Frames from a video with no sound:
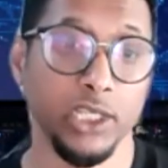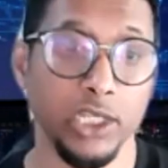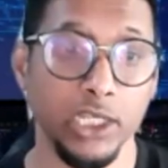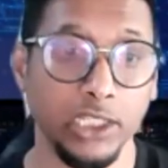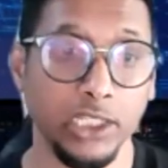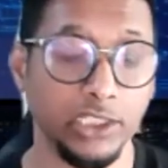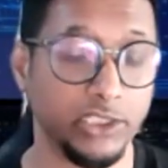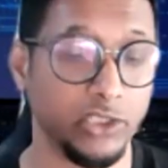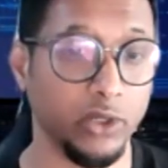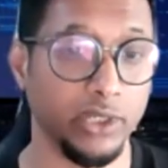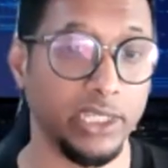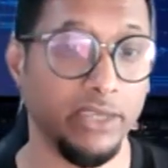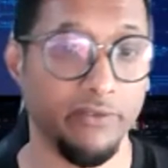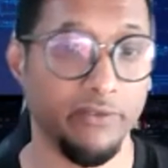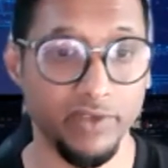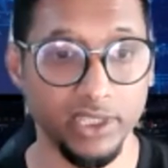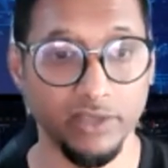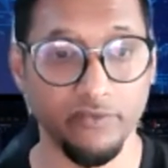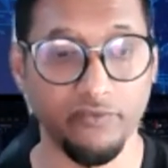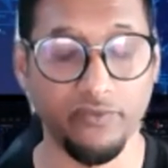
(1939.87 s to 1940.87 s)
So given
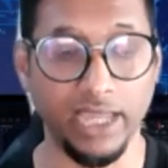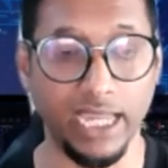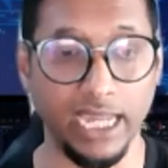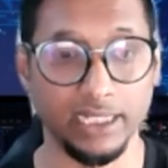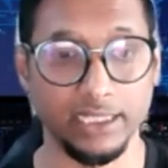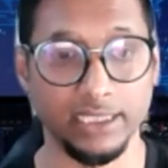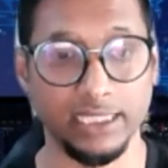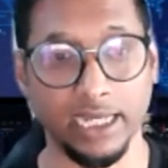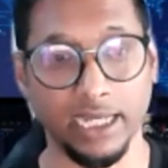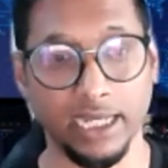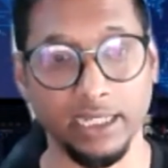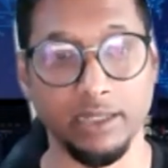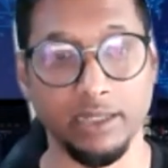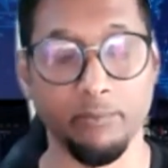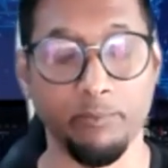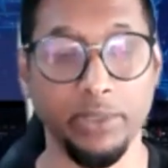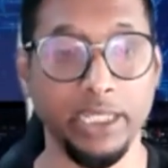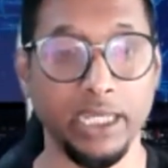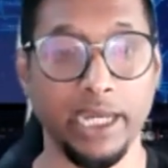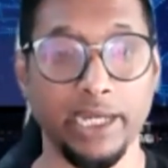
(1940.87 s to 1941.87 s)
the fact that
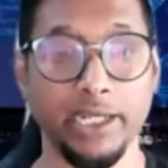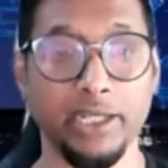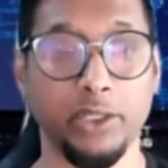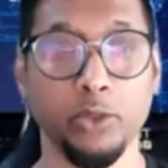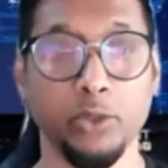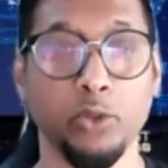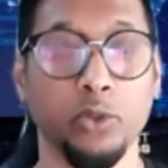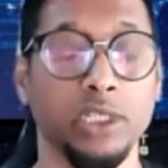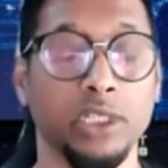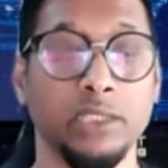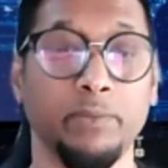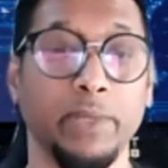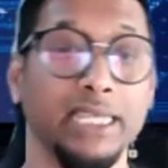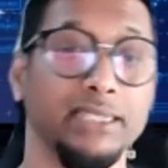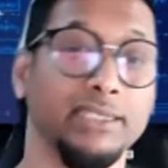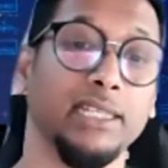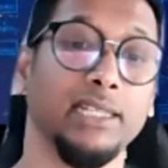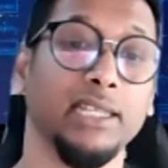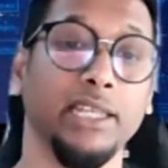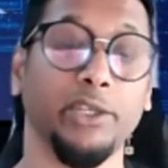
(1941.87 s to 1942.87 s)
BI tool is
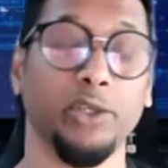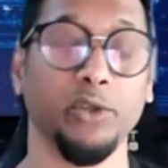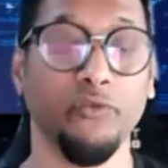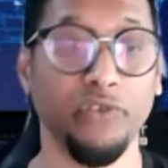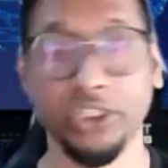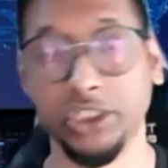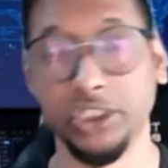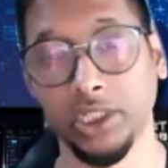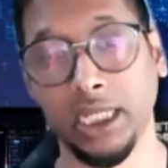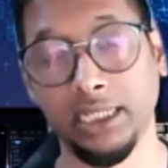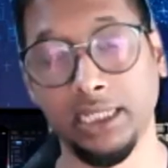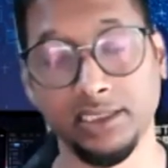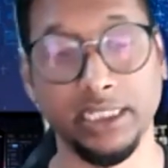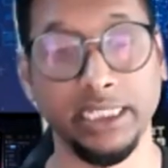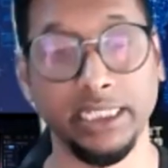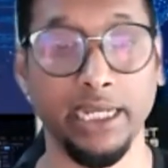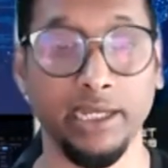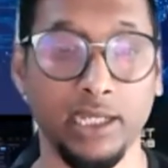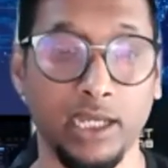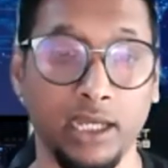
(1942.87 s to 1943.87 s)
basically to visualize the
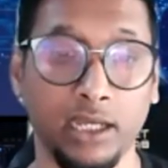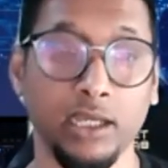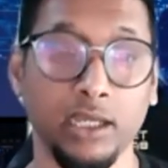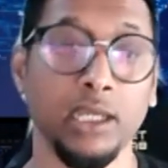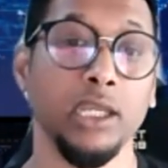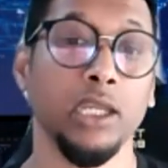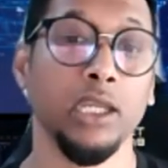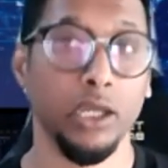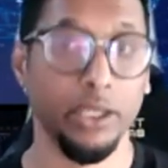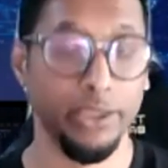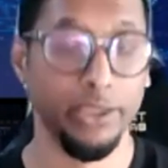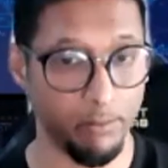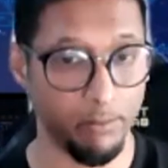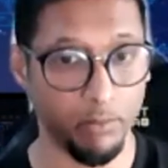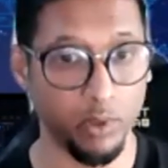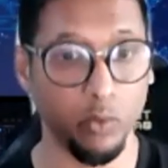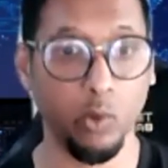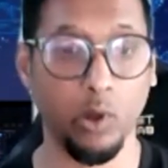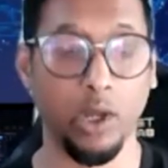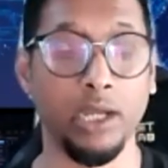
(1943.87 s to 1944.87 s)
data, number
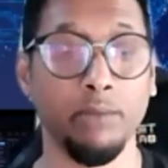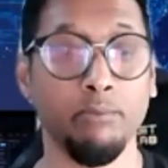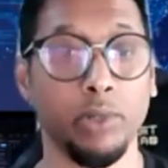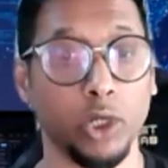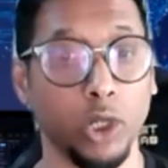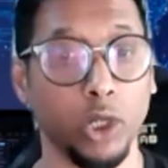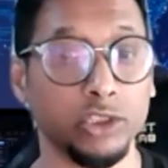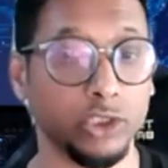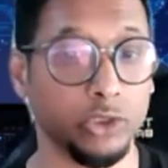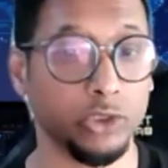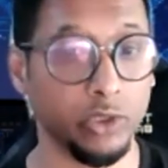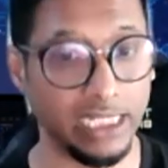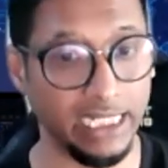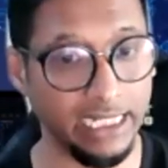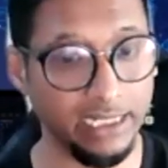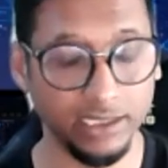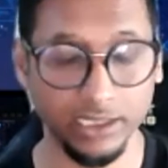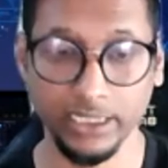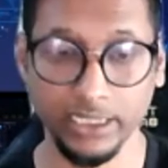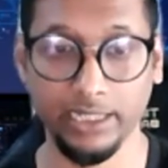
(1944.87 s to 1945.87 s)
one, but also to clean
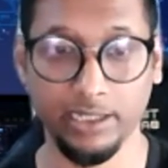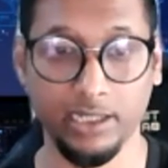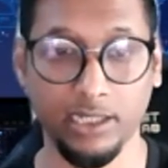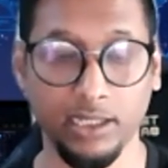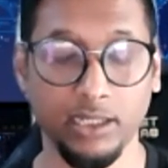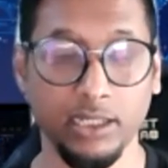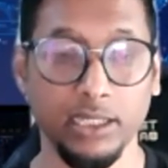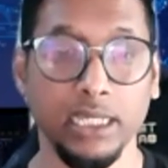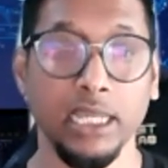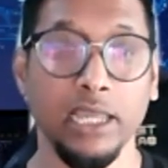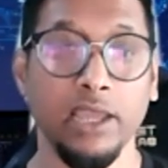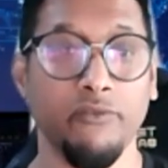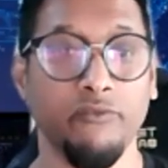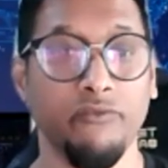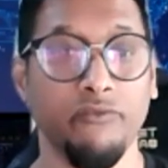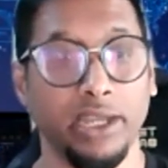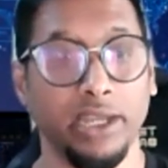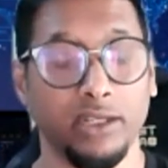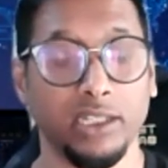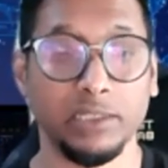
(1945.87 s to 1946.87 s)
the data,
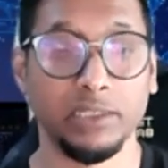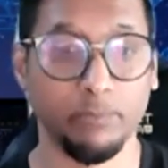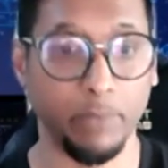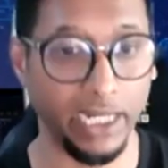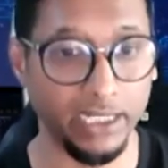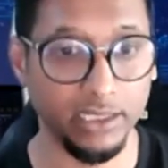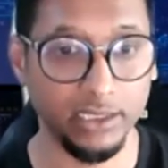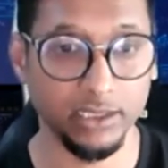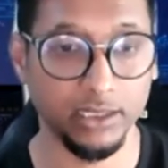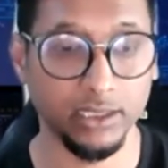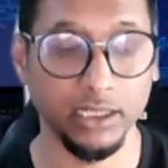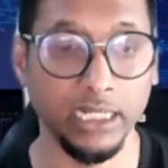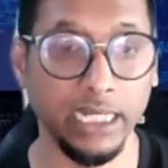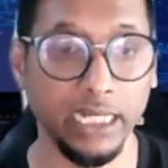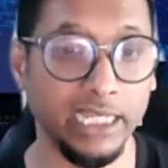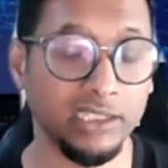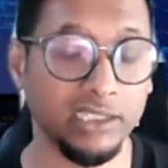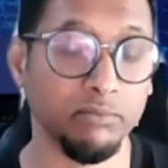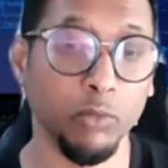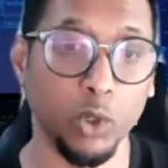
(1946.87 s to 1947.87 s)
whereas Python
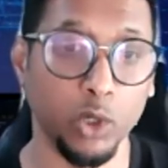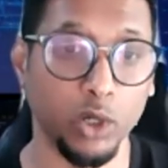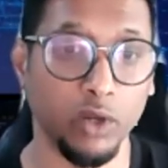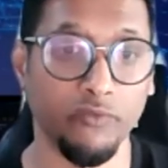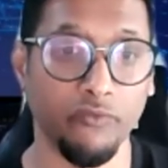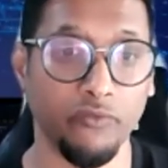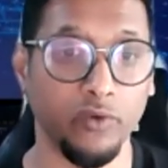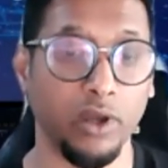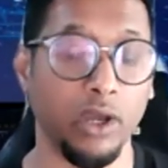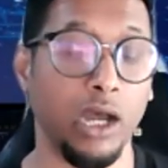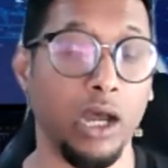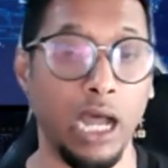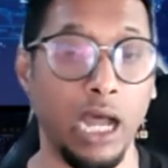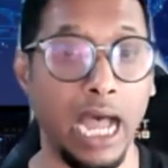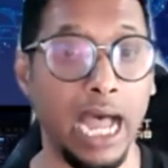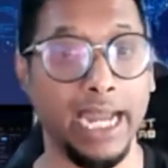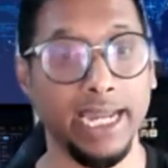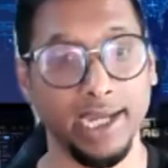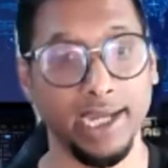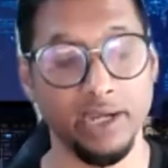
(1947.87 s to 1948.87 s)
is more of a
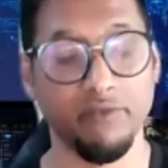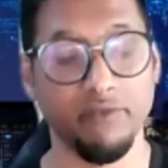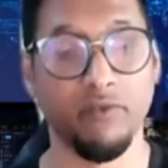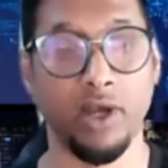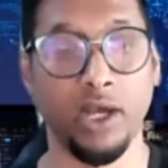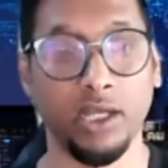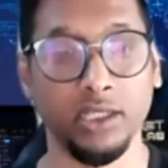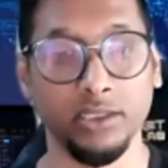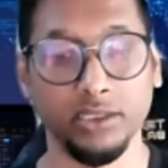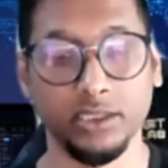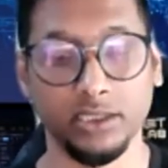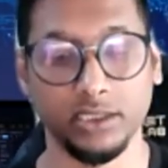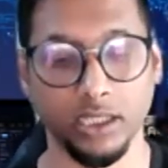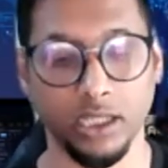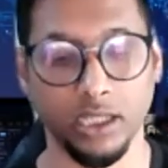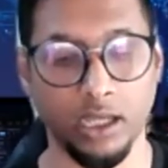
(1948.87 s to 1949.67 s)
high advanced